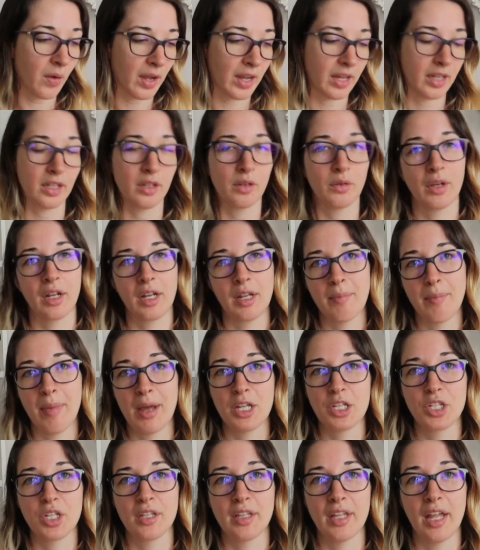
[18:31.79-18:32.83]
and you can
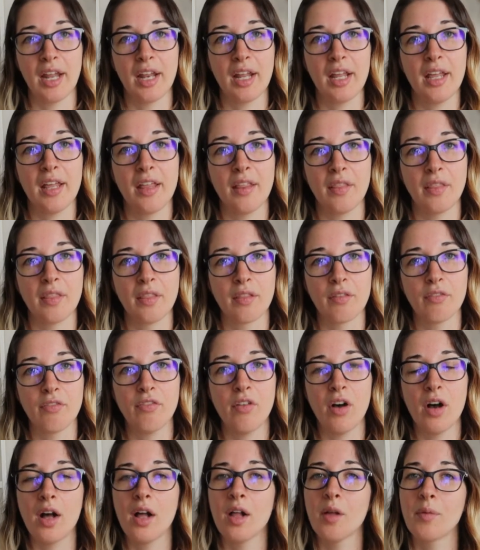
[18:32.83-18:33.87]
imagine that in the
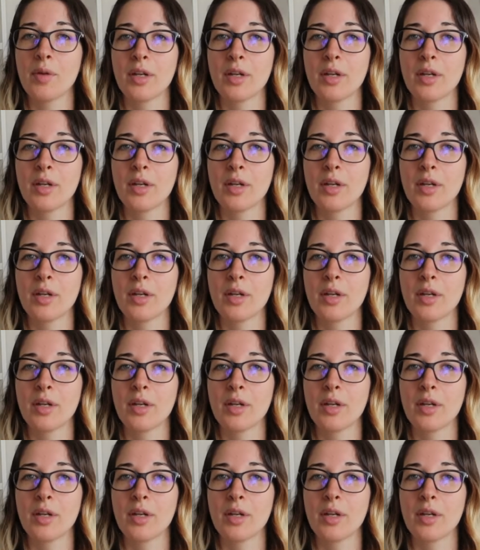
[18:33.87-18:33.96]
fall